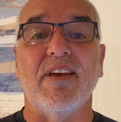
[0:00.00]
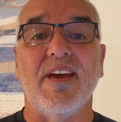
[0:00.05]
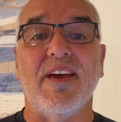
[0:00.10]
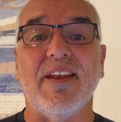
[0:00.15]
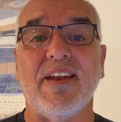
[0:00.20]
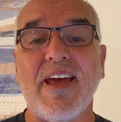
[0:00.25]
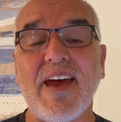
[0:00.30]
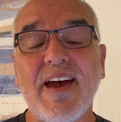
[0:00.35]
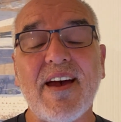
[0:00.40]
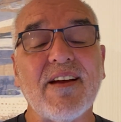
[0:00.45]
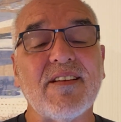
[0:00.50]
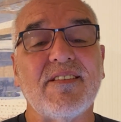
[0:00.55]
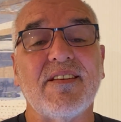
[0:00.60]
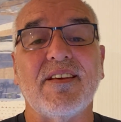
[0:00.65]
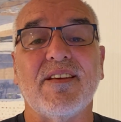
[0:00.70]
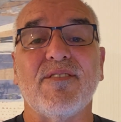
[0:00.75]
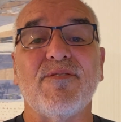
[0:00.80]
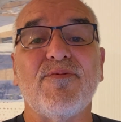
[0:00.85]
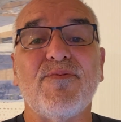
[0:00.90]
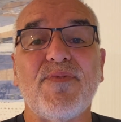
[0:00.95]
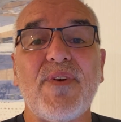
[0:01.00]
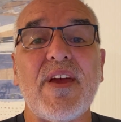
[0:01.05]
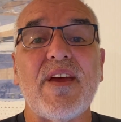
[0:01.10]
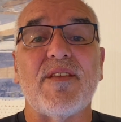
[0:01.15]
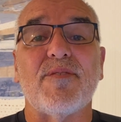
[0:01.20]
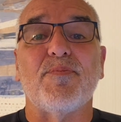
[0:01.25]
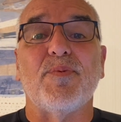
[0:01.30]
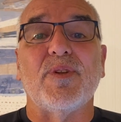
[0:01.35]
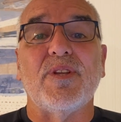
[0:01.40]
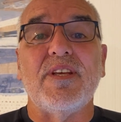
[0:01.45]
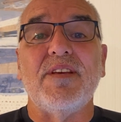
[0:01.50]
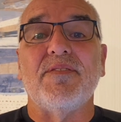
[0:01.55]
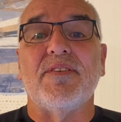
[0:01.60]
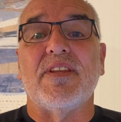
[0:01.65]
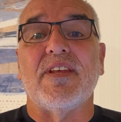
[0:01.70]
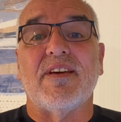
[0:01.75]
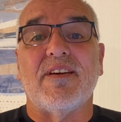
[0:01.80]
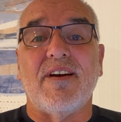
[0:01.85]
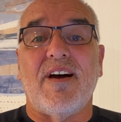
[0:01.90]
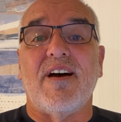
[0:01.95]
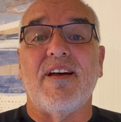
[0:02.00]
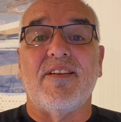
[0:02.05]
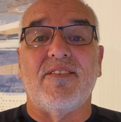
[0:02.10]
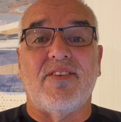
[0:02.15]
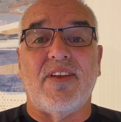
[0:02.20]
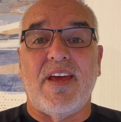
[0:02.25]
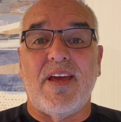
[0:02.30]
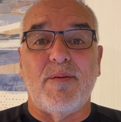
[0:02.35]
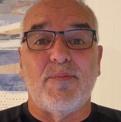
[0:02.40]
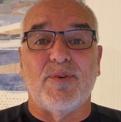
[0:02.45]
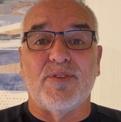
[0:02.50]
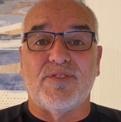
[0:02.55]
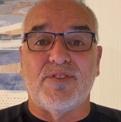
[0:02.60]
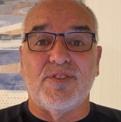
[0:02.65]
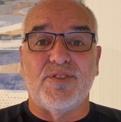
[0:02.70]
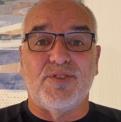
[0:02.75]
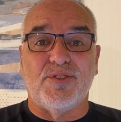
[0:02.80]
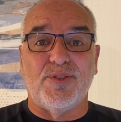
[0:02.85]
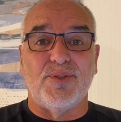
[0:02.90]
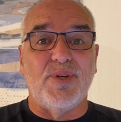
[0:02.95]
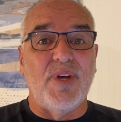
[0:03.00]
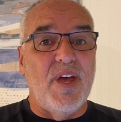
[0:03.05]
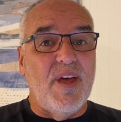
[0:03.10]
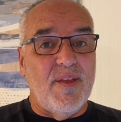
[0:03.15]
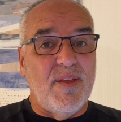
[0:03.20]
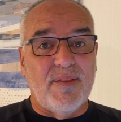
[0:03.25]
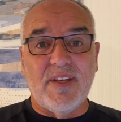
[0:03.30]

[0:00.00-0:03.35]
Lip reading: and acting in faith, believing that God is able to do